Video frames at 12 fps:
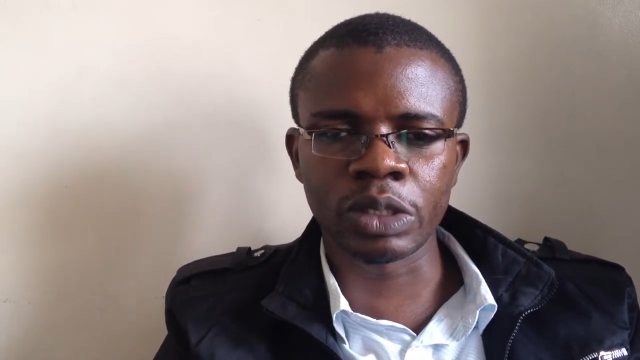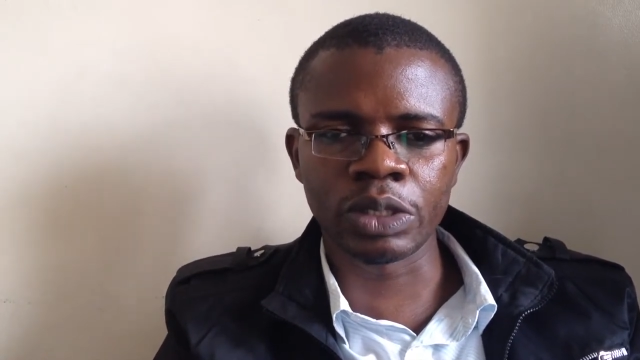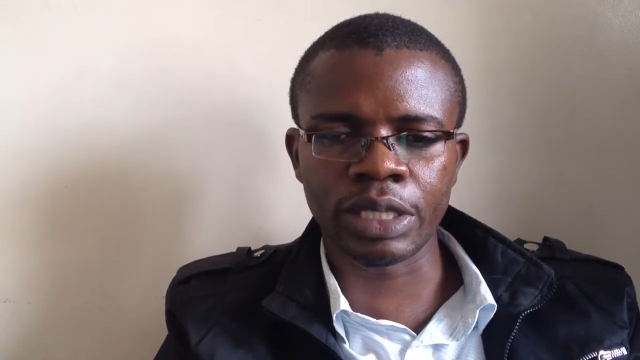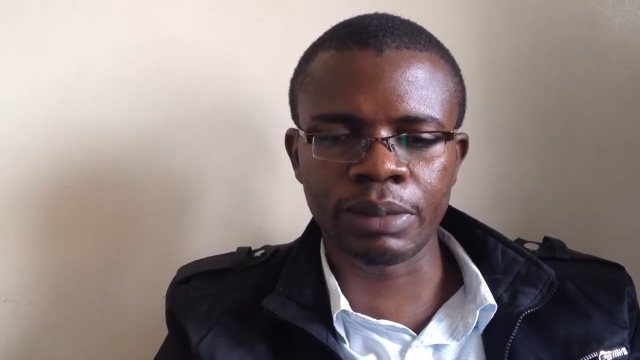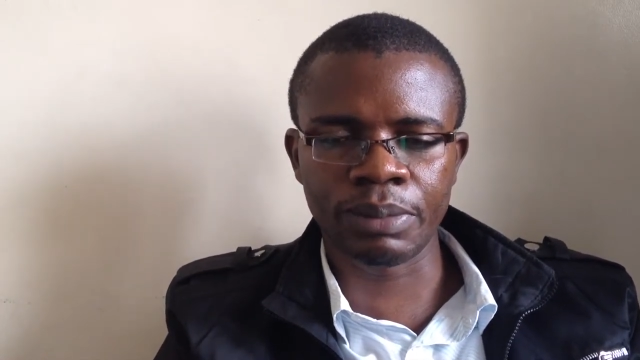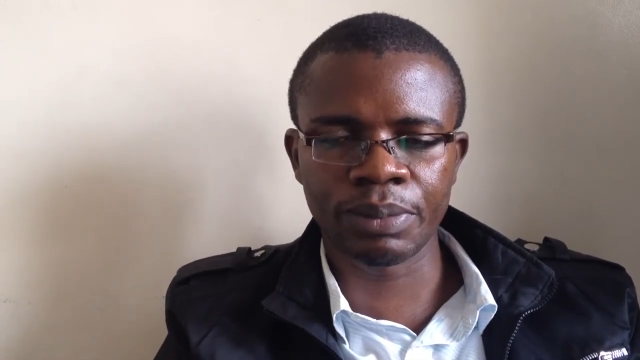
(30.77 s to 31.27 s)
to
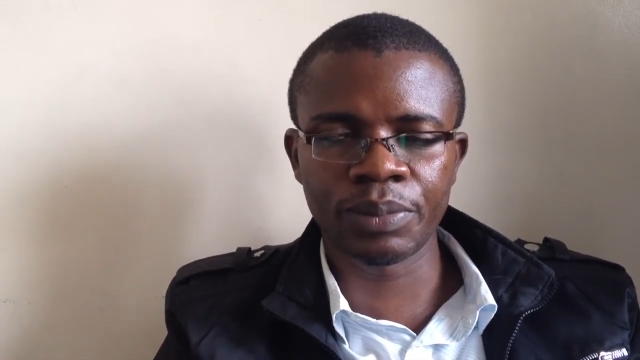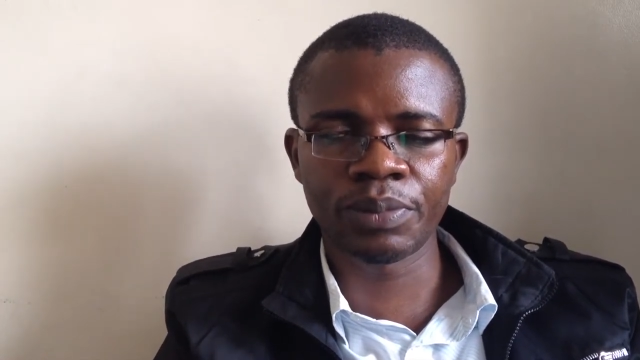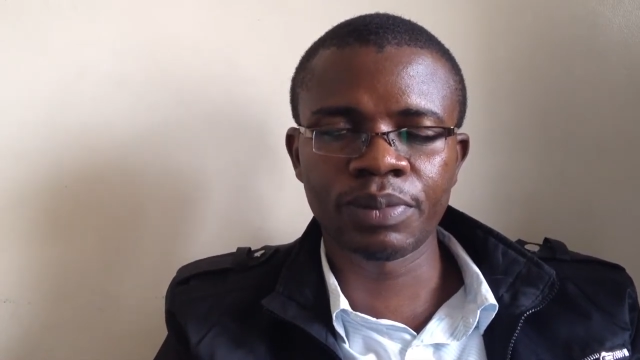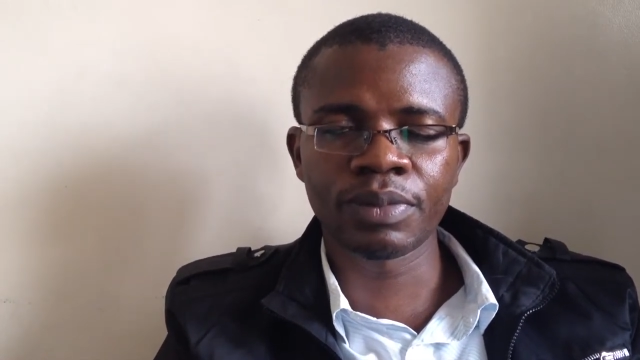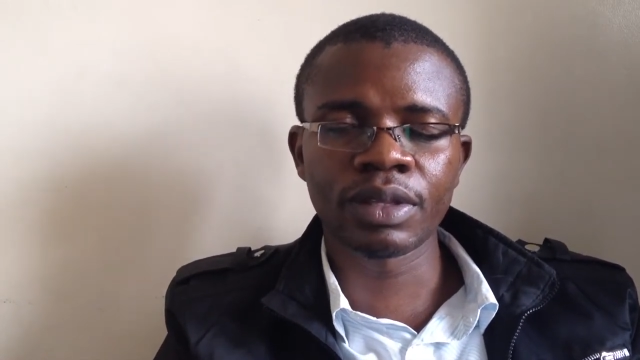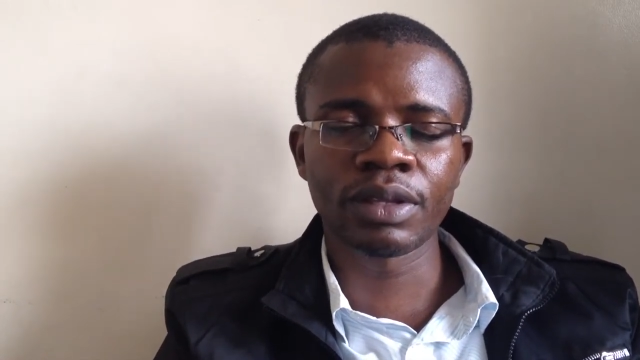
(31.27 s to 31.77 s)
them.
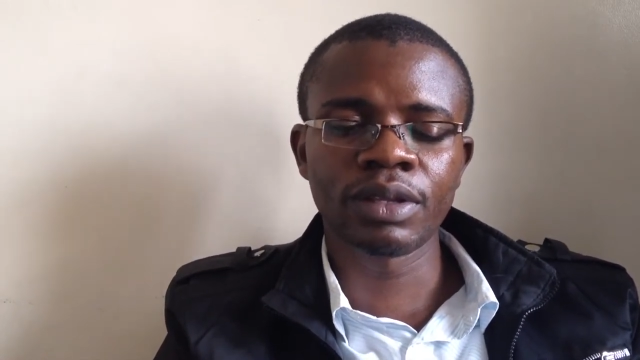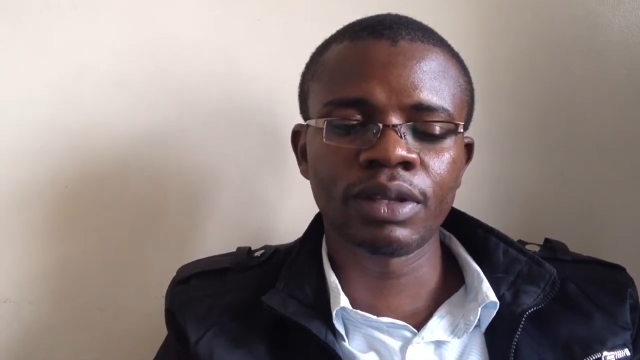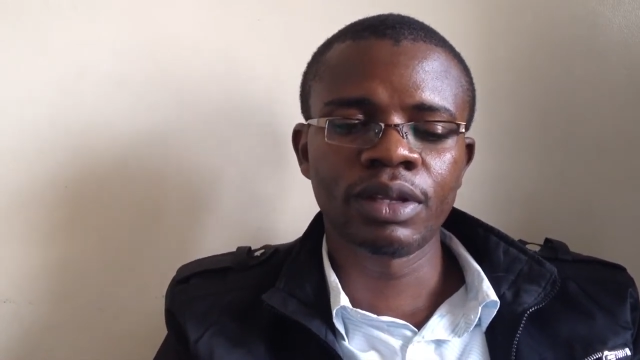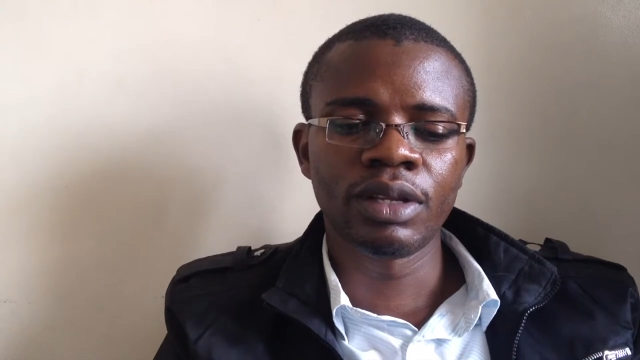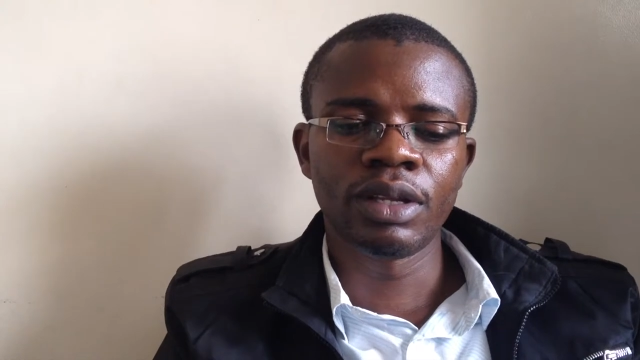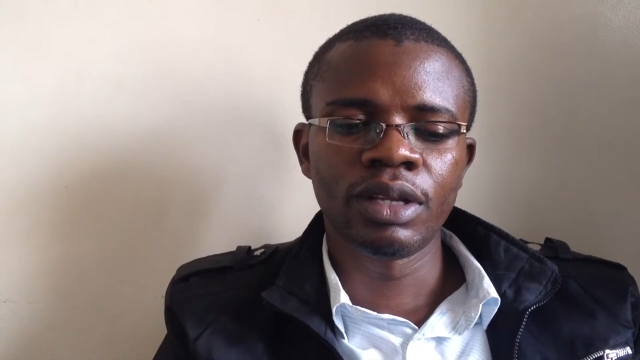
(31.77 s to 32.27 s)

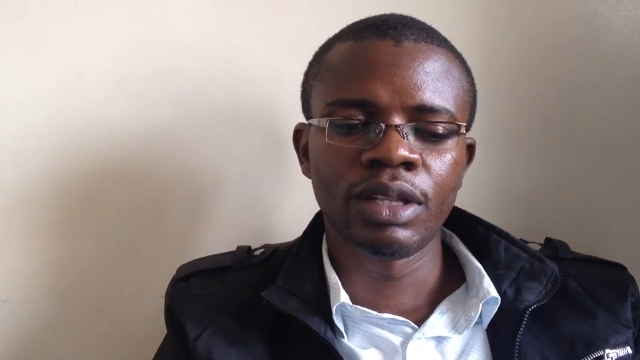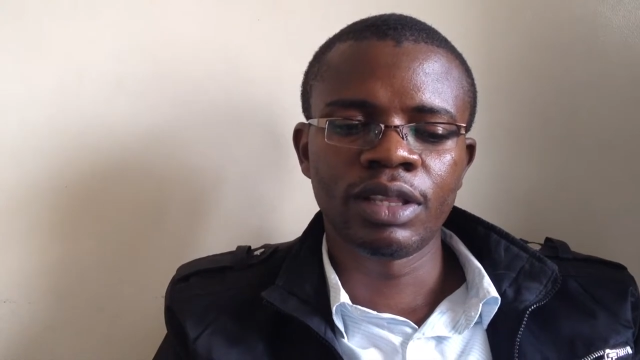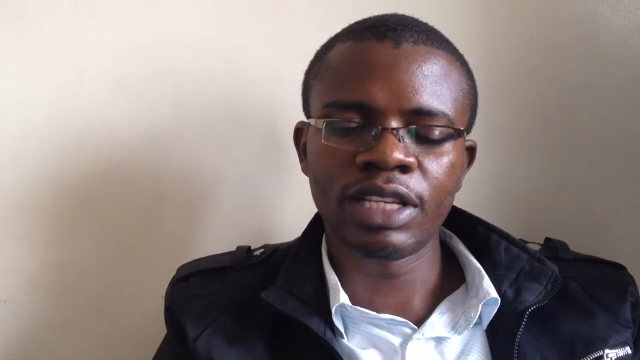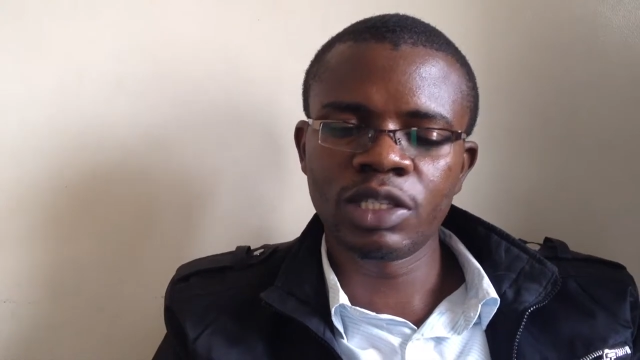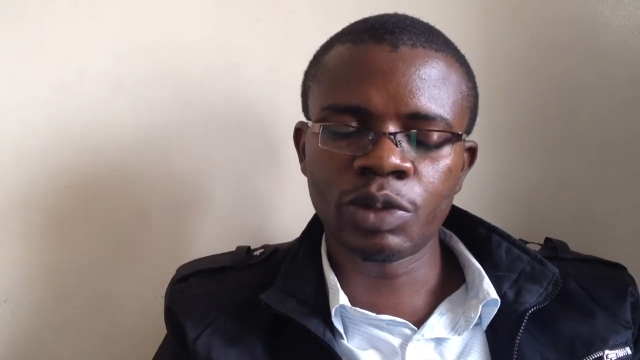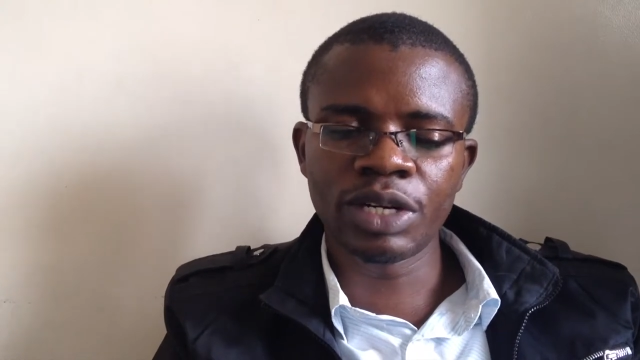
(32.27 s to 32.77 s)

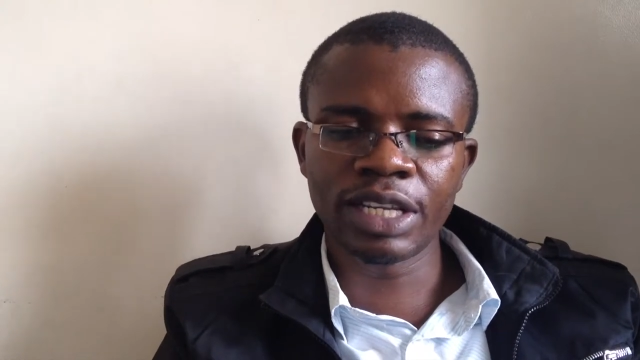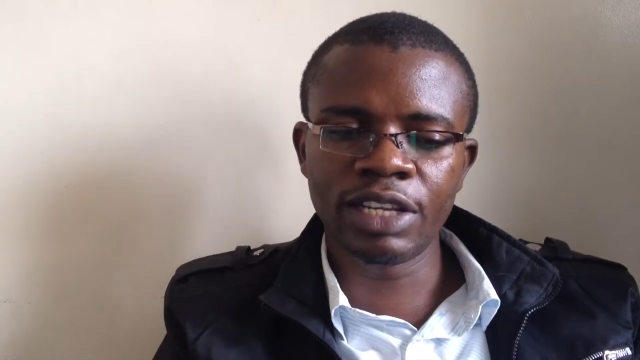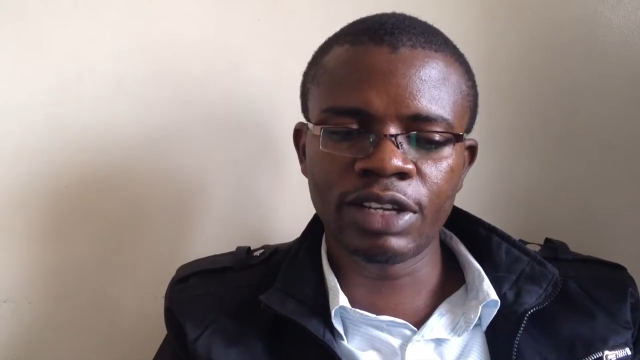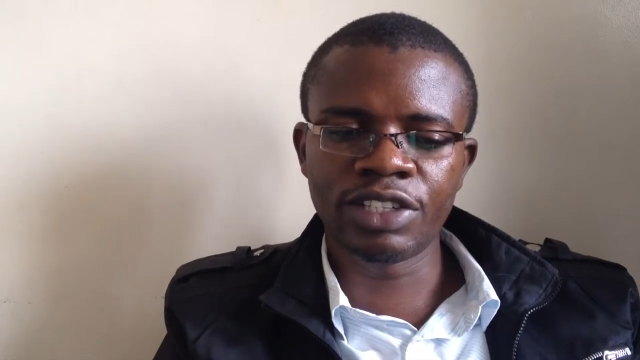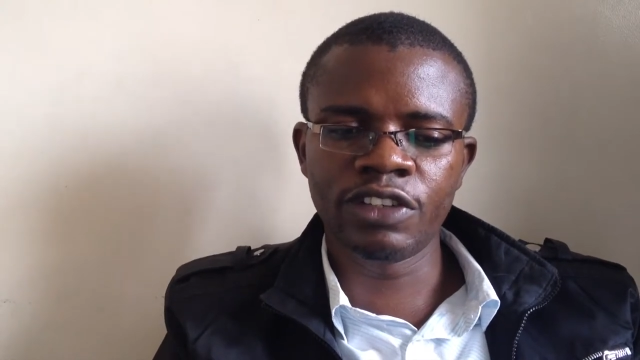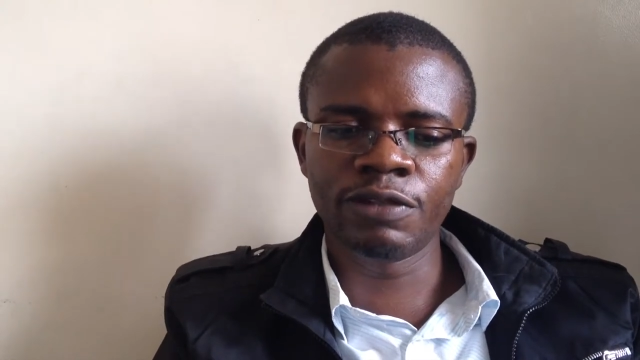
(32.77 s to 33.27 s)
That's one key
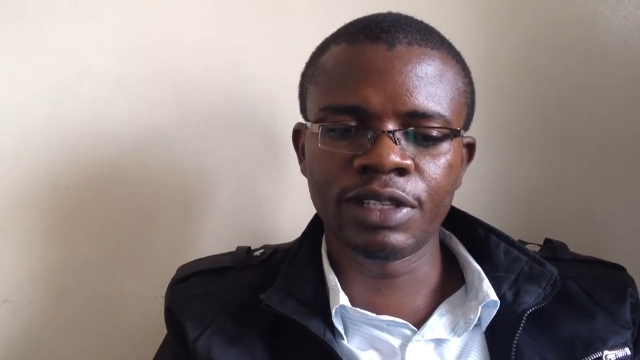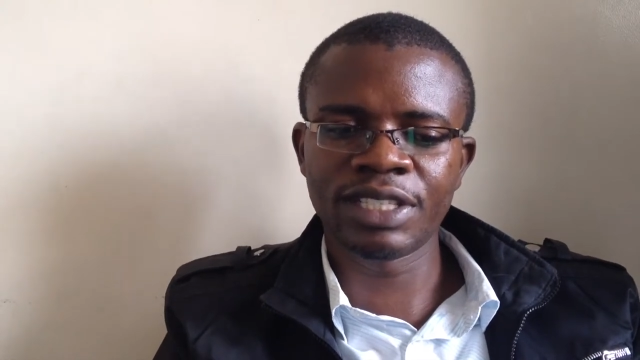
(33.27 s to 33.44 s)
achievement.